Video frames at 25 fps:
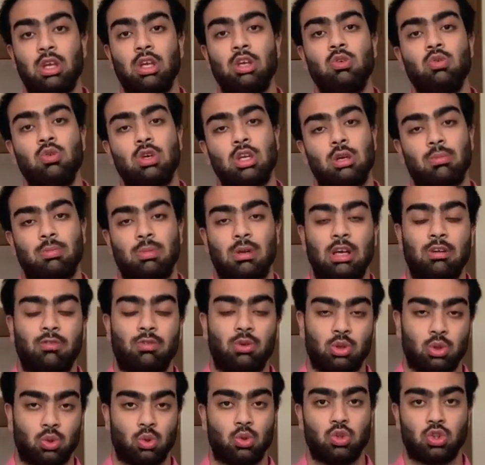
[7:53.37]
you can apply for
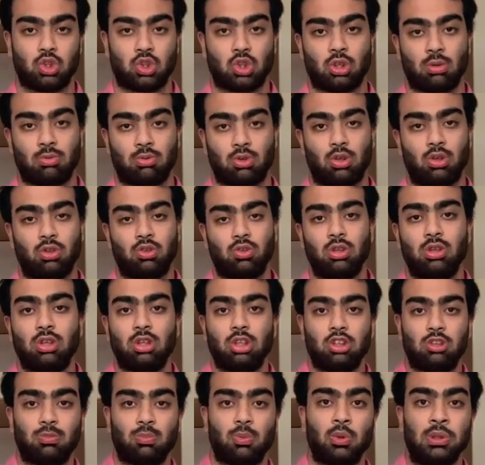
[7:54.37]
those jobs also in
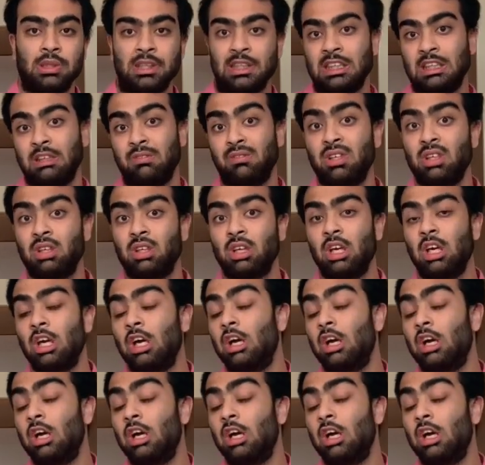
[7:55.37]
these sporting events.